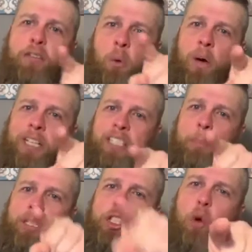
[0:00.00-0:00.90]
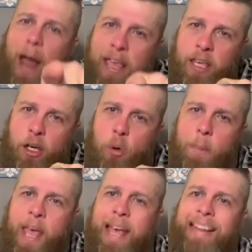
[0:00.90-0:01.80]
the ones that betray you,
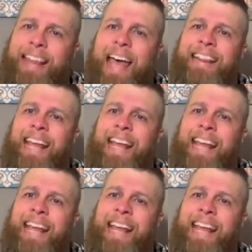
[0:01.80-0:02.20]
that